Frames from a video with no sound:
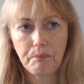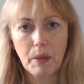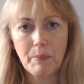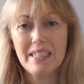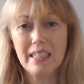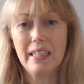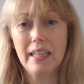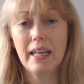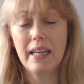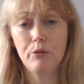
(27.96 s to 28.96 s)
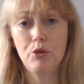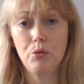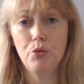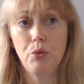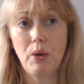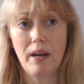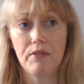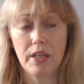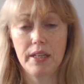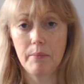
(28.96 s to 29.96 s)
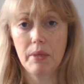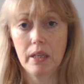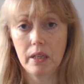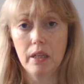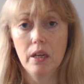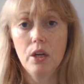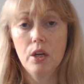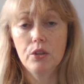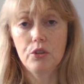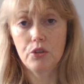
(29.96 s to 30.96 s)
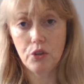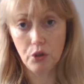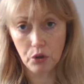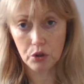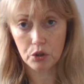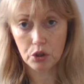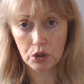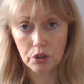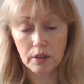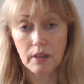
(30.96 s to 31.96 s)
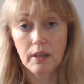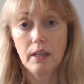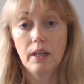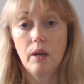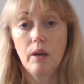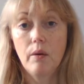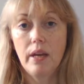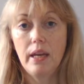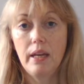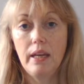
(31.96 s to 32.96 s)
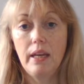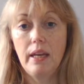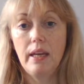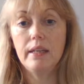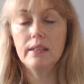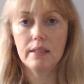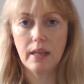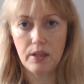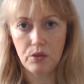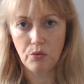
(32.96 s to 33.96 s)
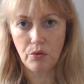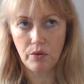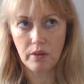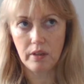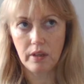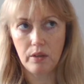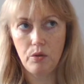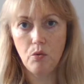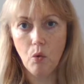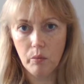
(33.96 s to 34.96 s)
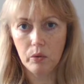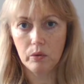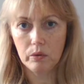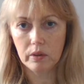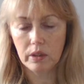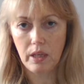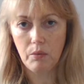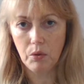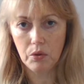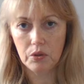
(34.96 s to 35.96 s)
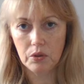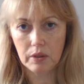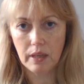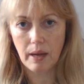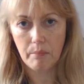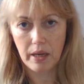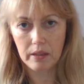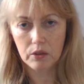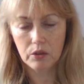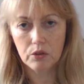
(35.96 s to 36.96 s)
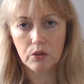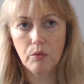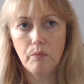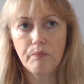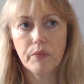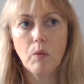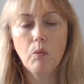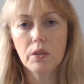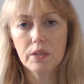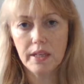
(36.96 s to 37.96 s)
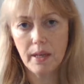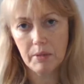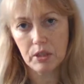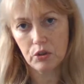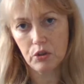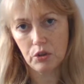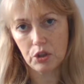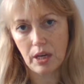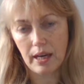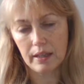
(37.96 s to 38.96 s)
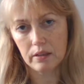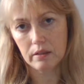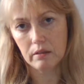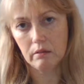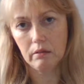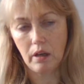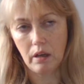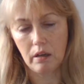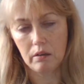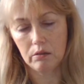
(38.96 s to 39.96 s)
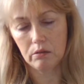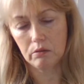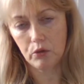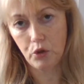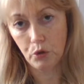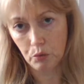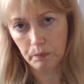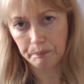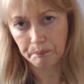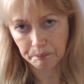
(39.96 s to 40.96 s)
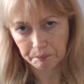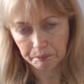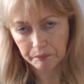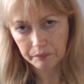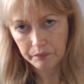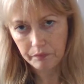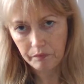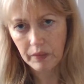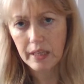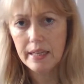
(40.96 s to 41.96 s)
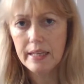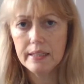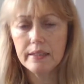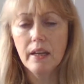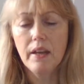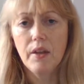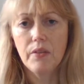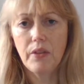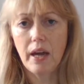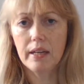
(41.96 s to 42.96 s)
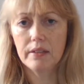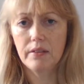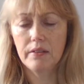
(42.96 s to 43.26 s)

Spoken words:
basically allowed you to have dynamic search inside your normal keyword campaigns. So what dynamic search ads do is that